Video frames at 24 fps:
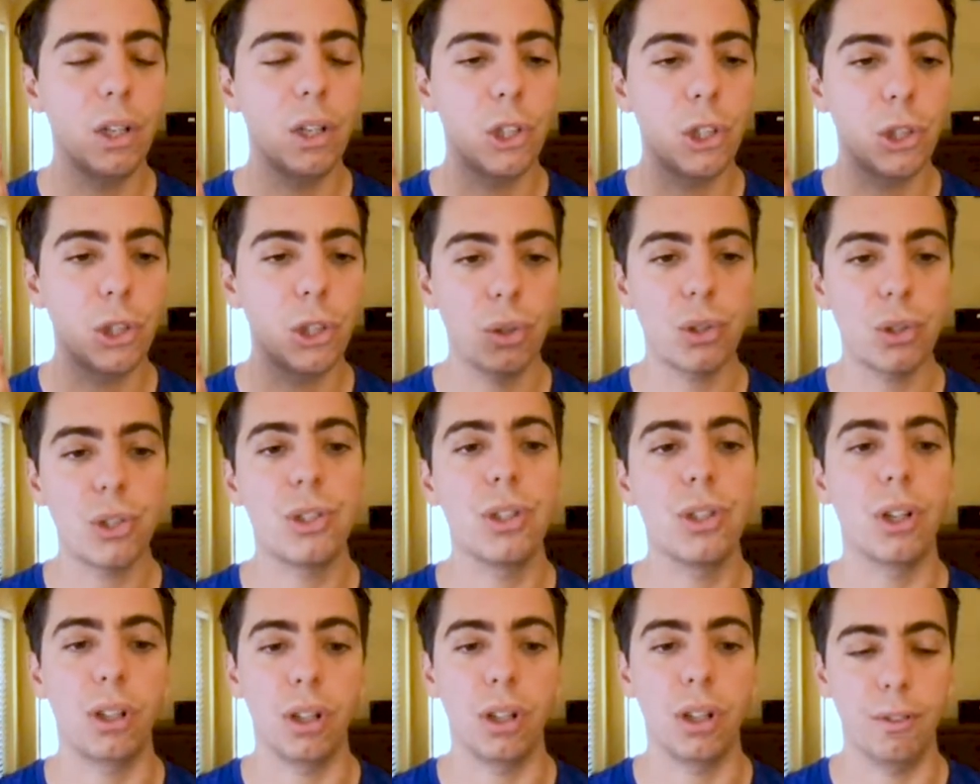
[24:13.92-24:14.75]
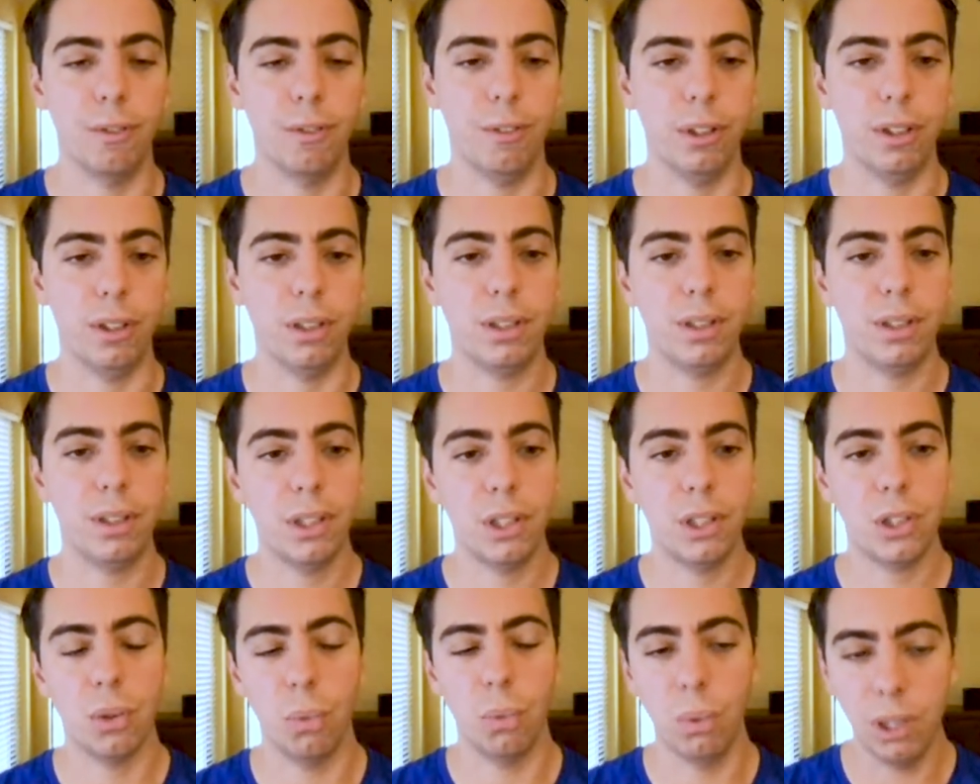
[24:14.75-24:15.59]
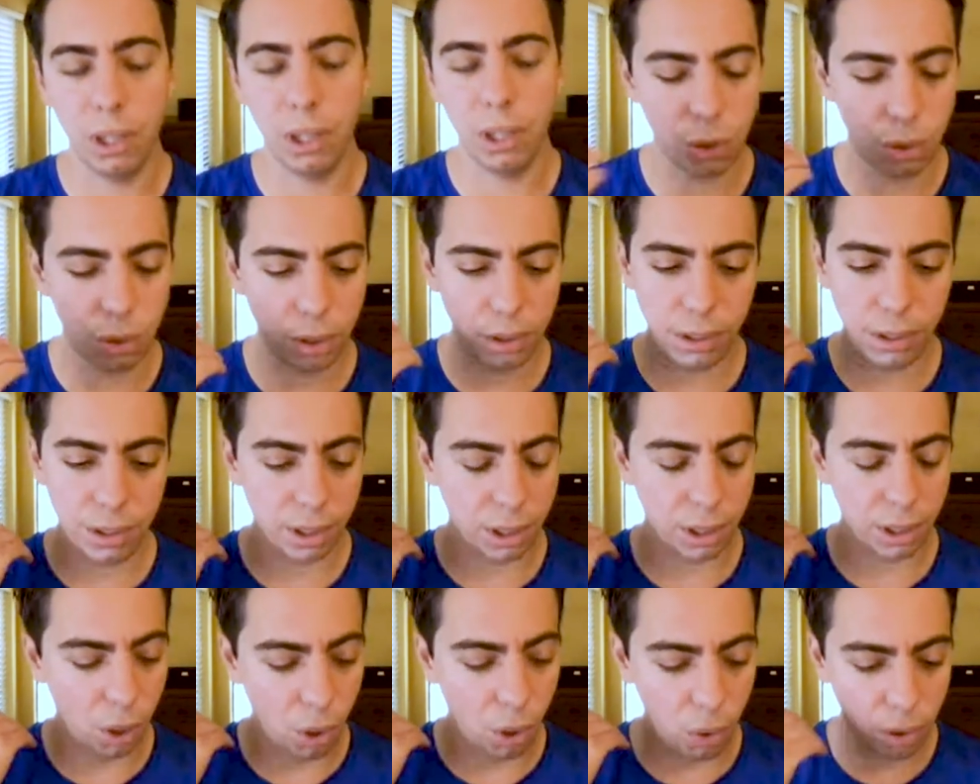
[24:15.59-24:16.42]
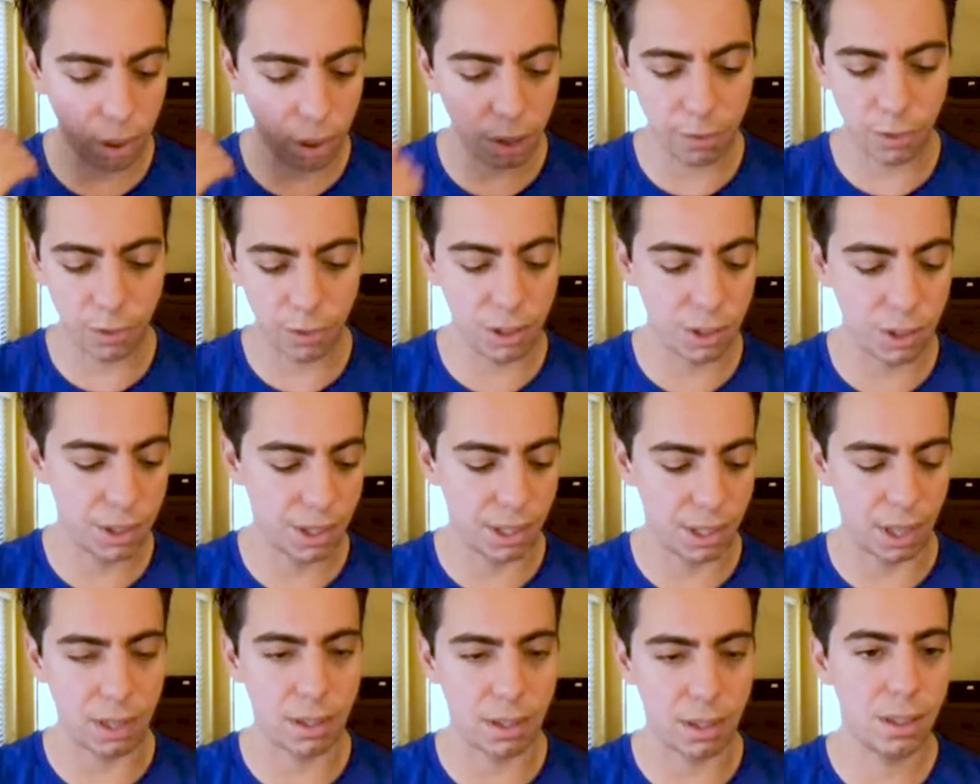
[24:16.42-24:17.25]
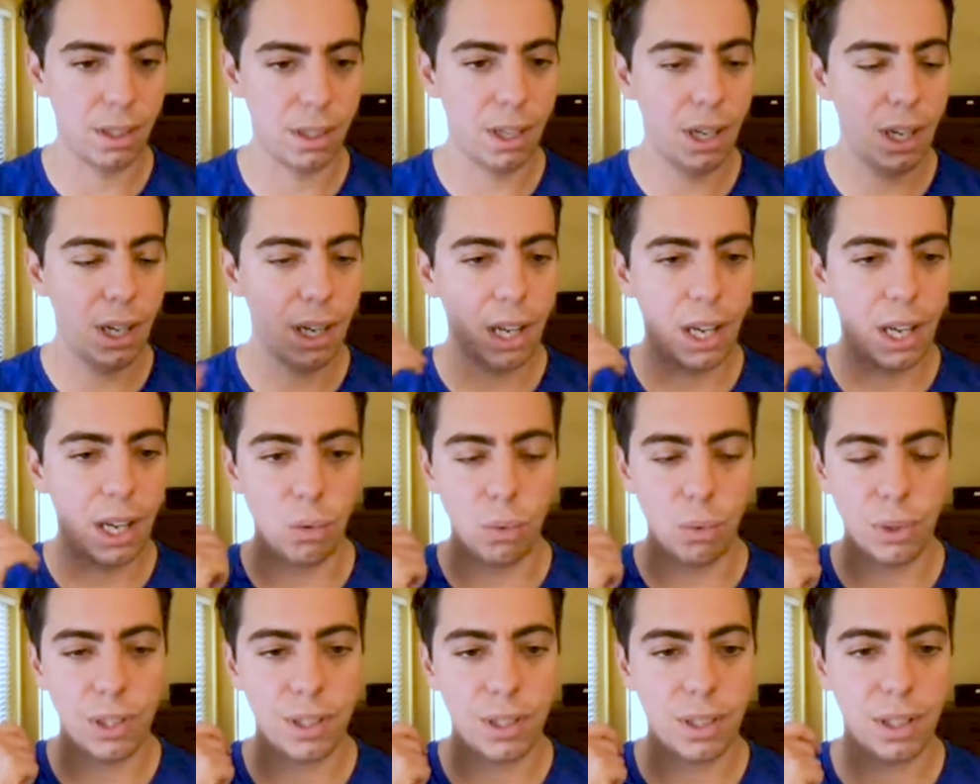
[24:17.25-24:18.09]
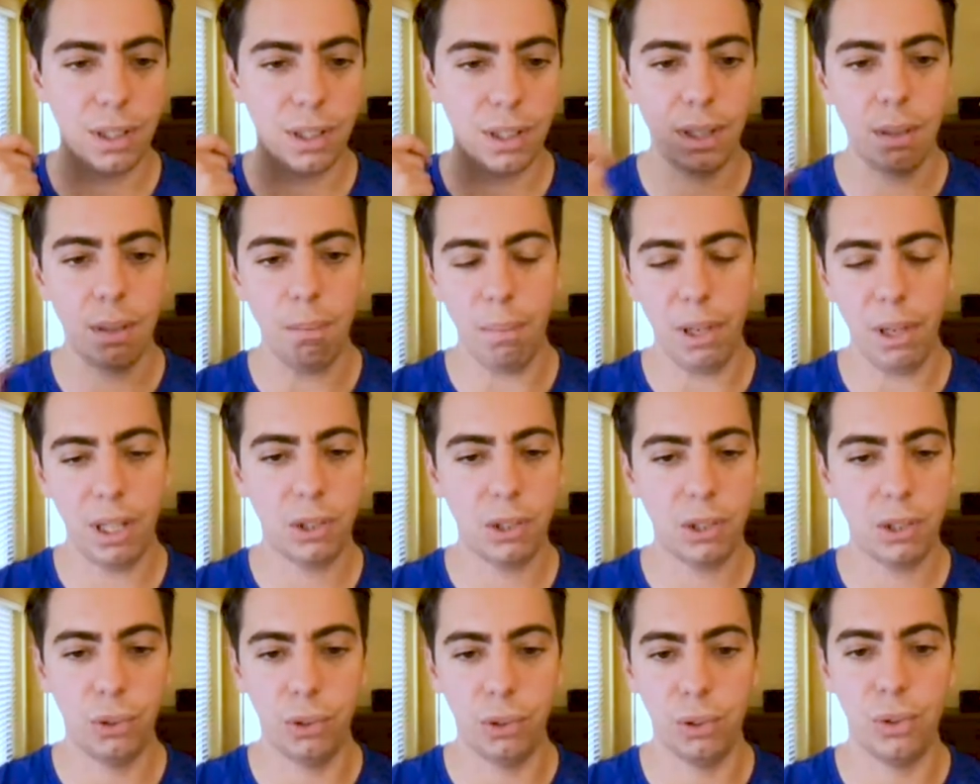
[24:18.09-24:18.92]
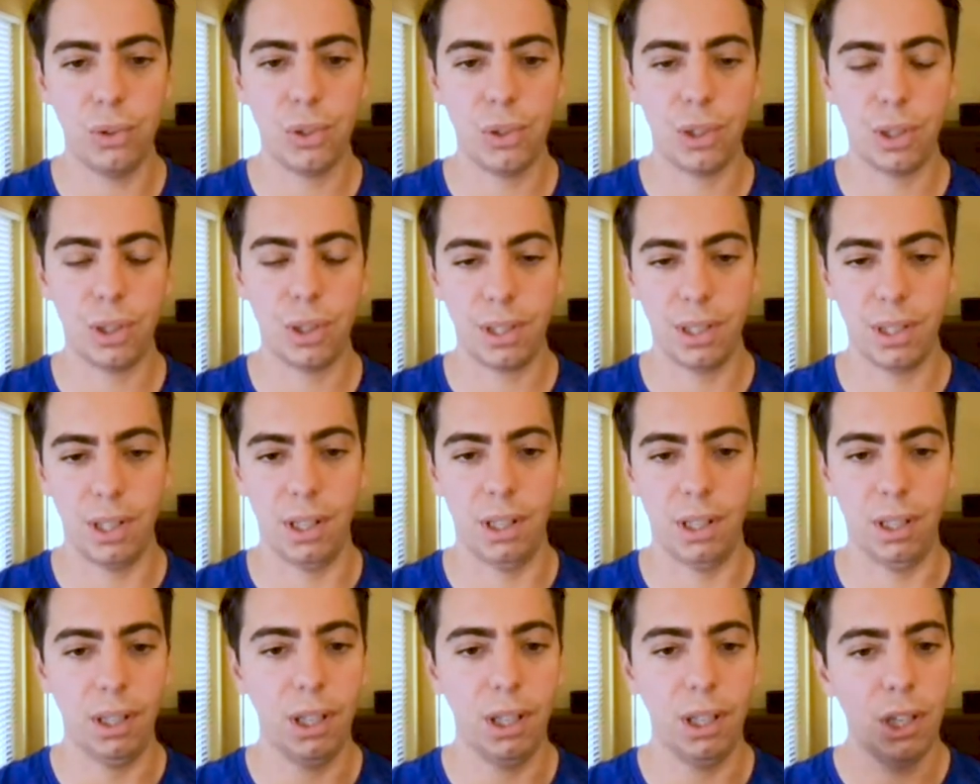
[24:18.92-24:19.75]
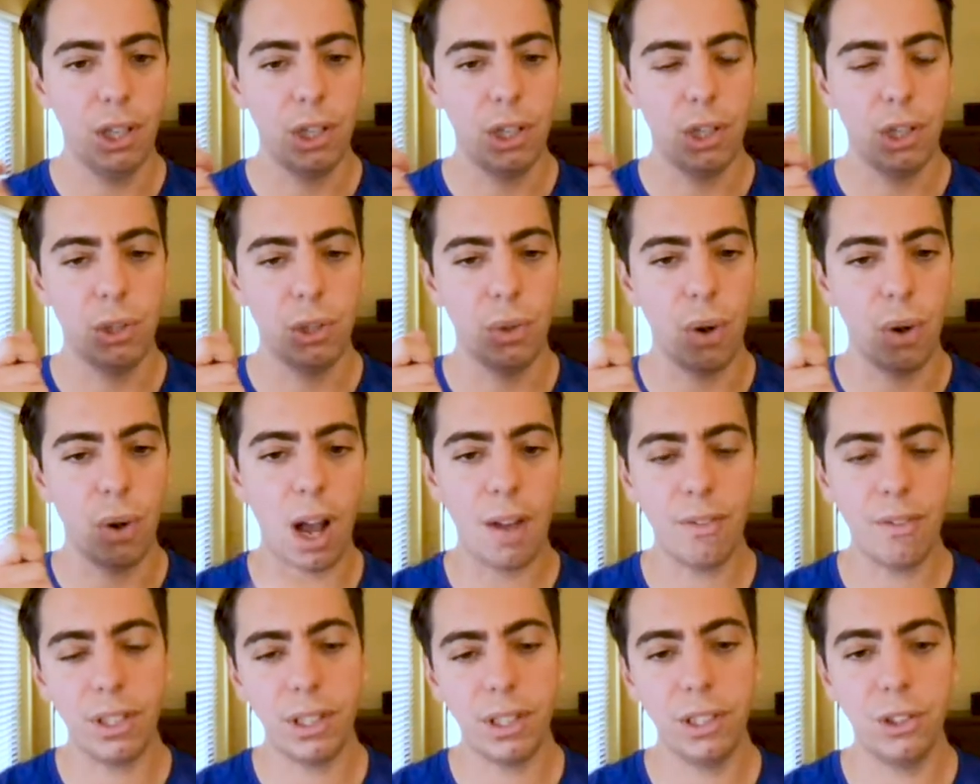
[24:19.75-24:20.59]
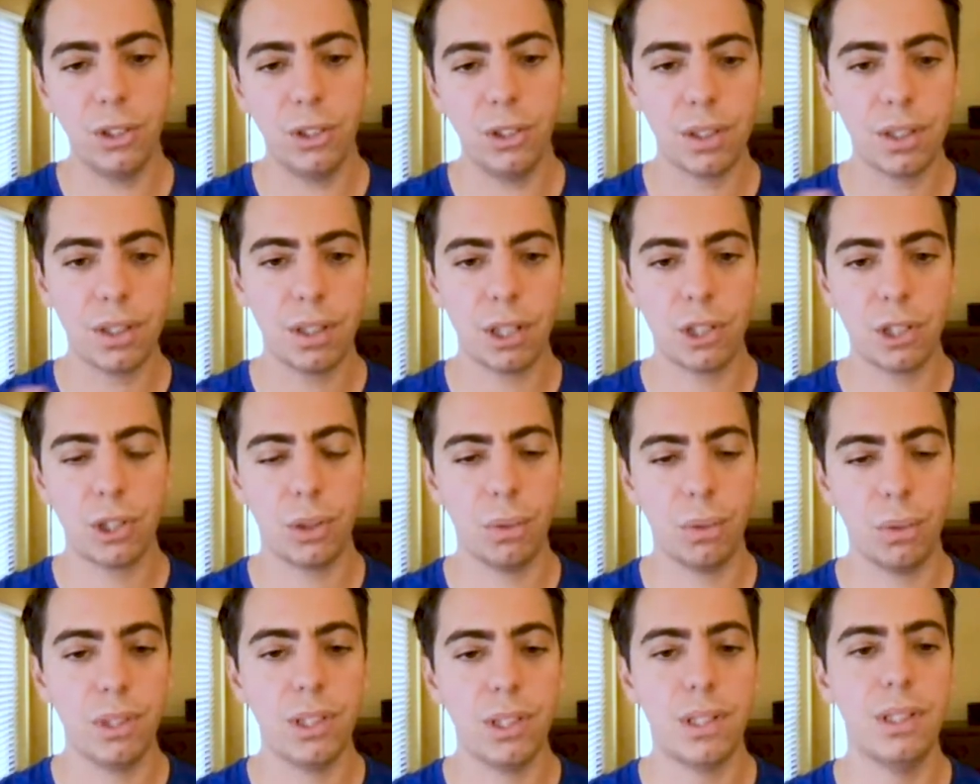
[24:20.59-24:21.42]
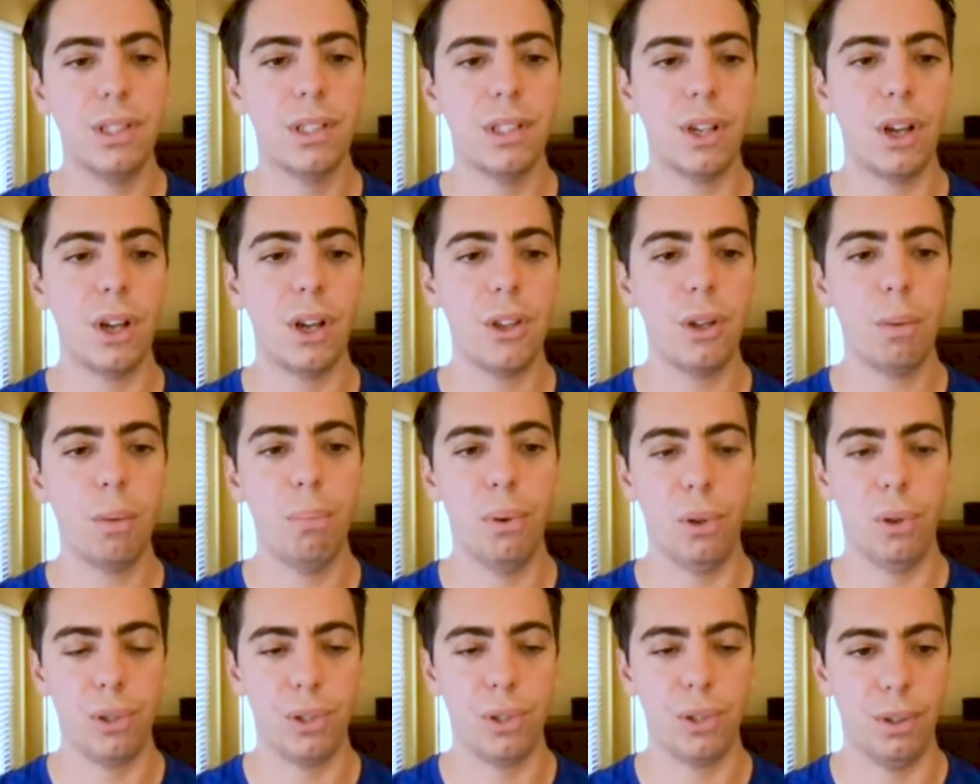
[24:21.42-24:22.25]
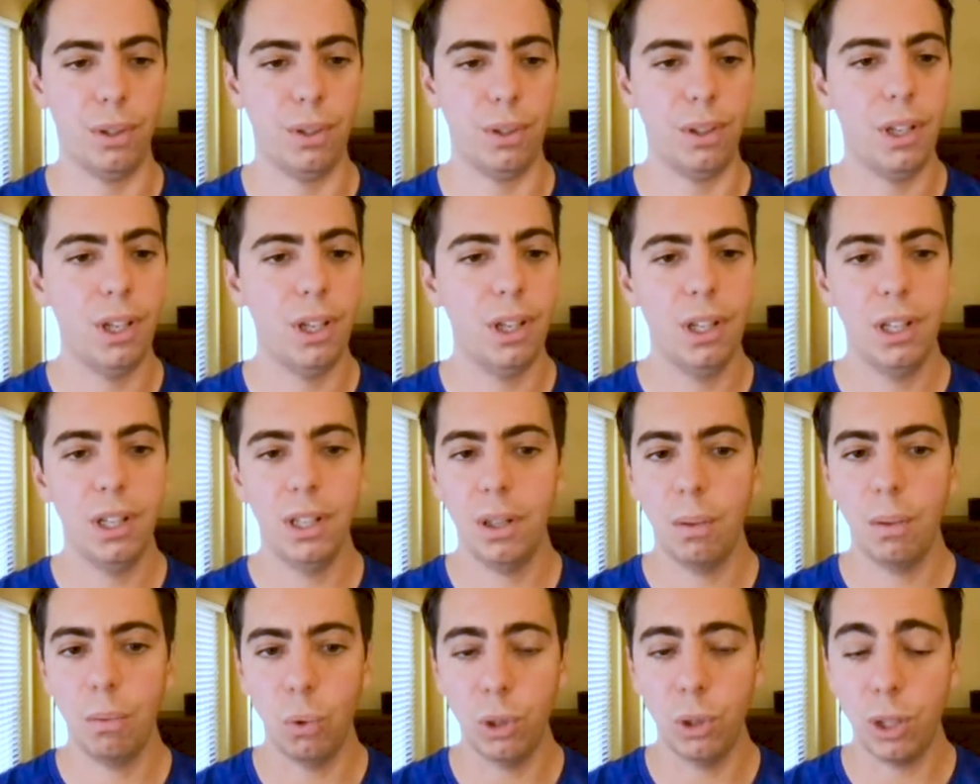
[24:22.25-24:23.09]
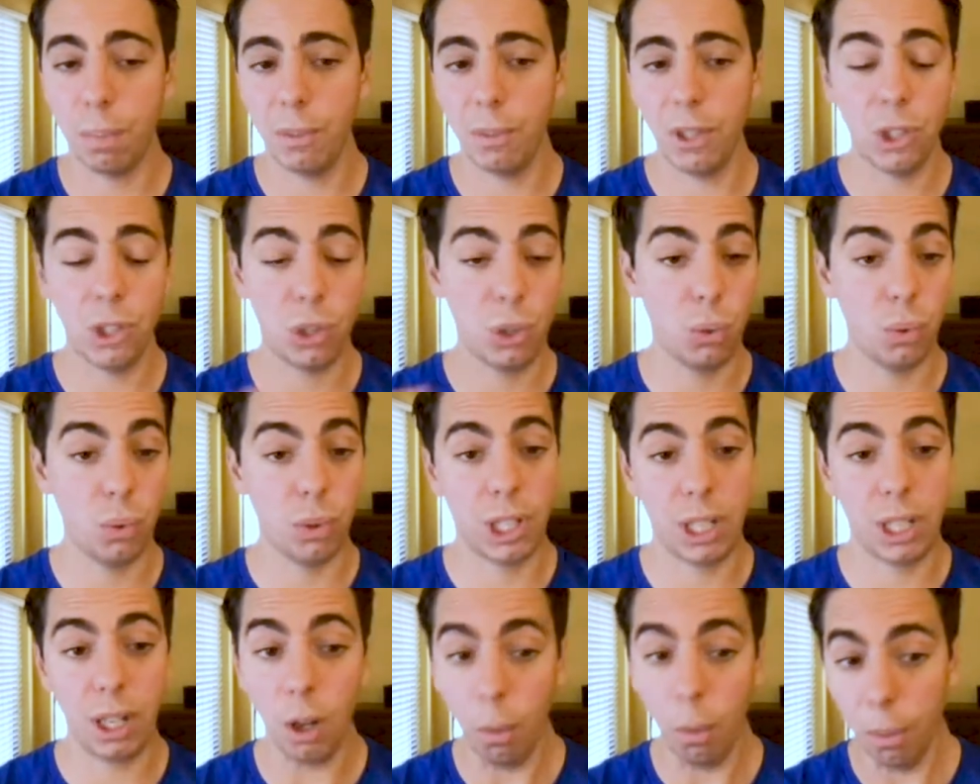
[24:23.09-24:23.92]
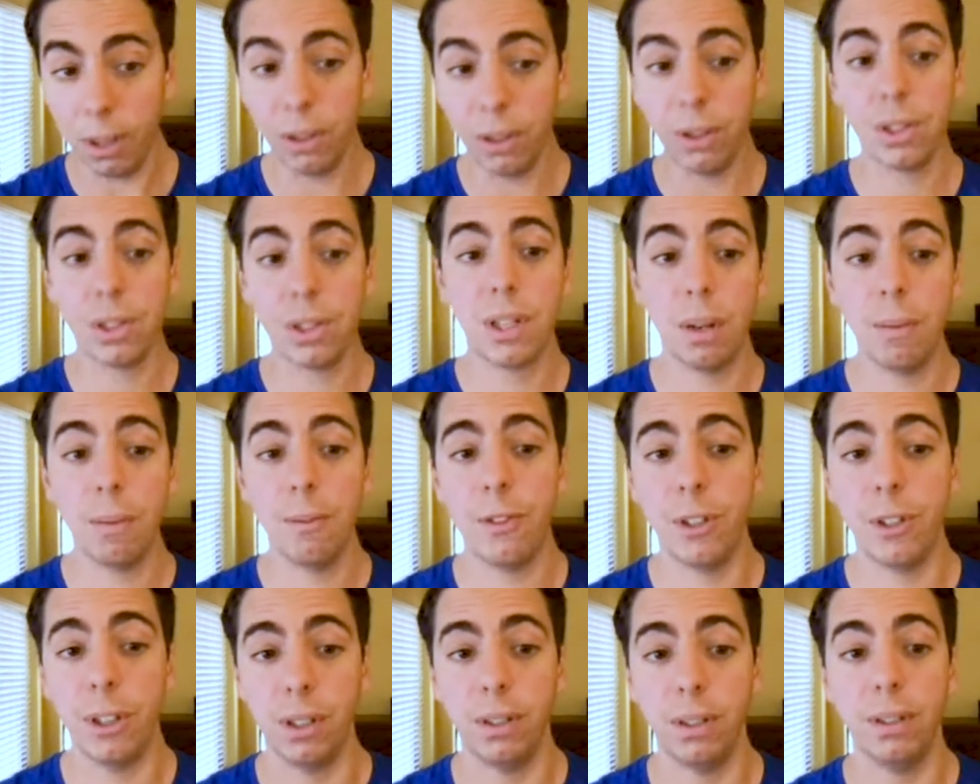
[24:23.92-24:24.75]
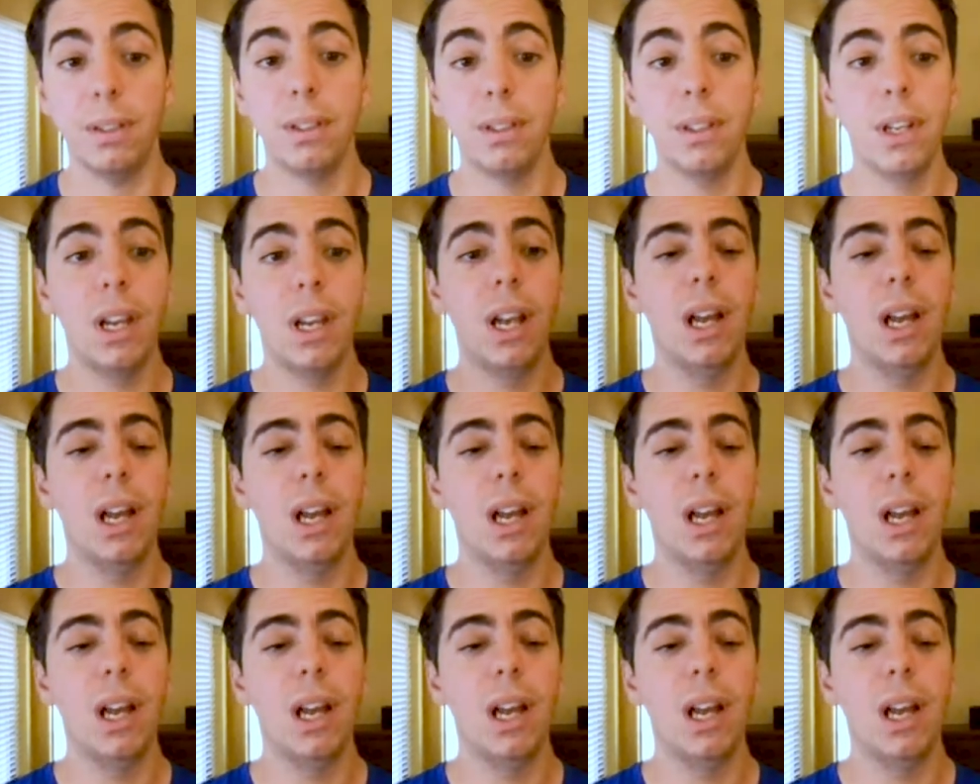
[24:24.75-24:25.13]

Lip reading: shows the conflict. So we literally take all of these sets and we send them back to the user saying, you have an intersection with this other person, which means you care about the same field.